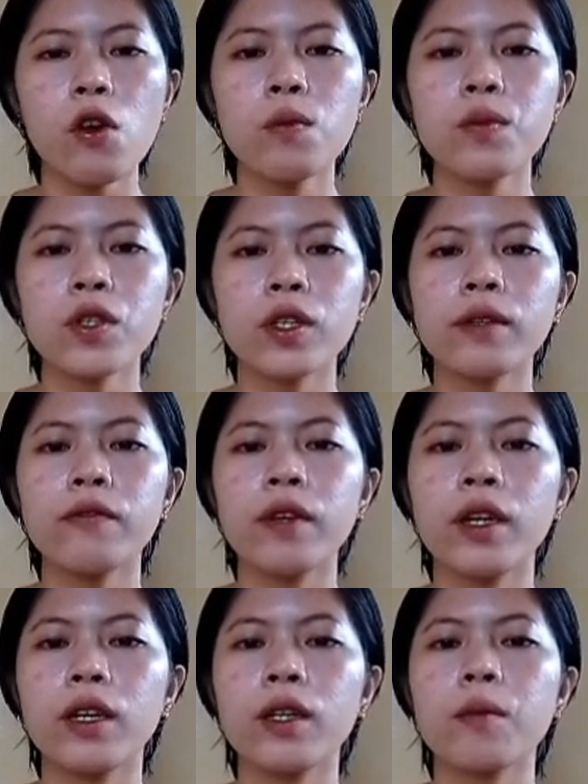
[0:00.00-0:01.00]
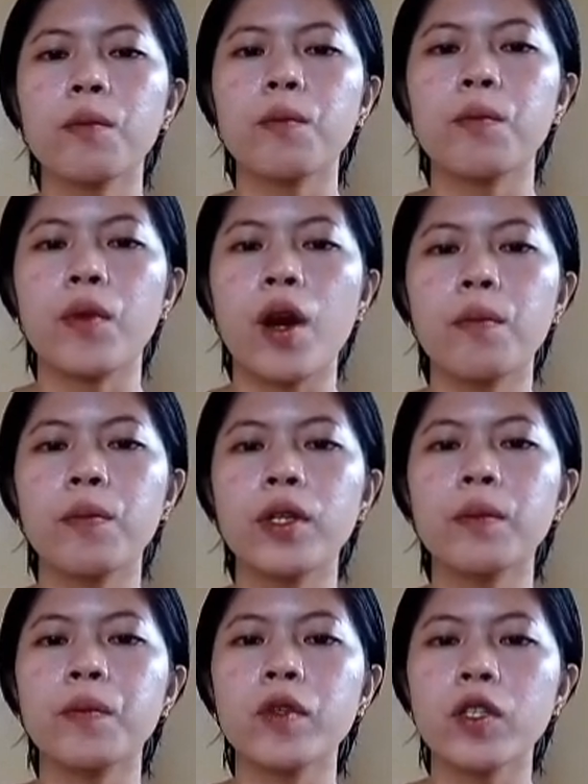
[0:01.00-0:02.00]
observing
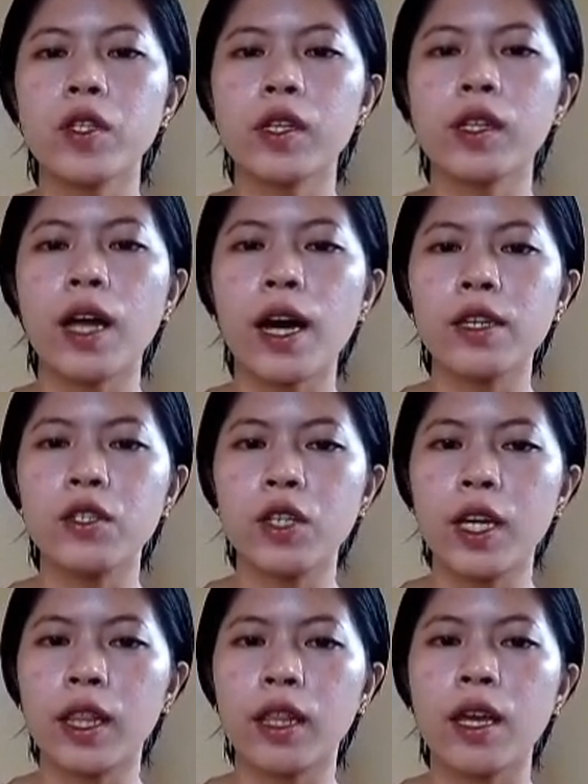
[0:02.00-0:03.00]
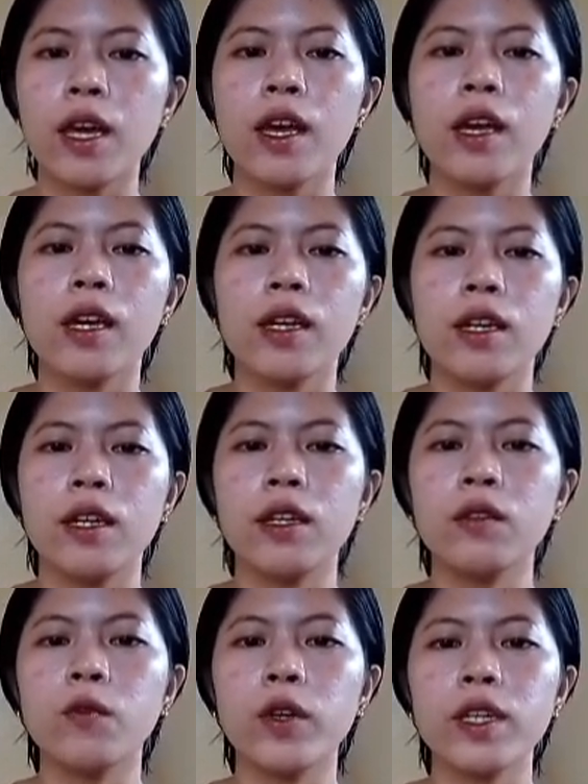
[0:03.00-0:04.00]
proper personal hygiene
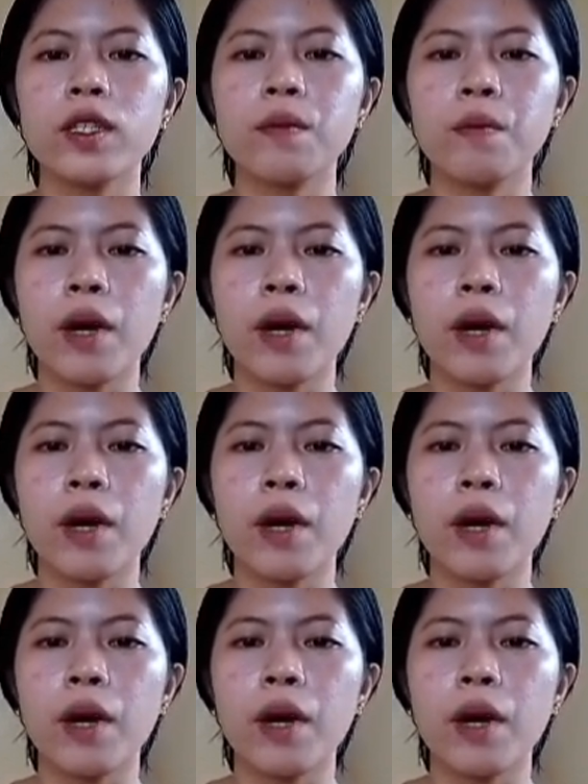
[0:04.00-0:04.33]
and waste